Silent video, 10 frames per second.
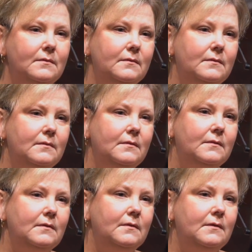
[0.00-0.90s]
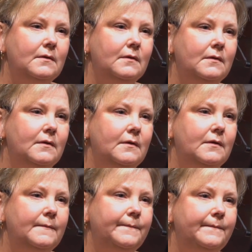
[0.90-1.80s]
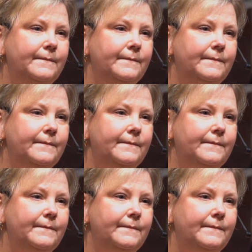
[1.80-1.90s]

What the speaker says: (no one is talking)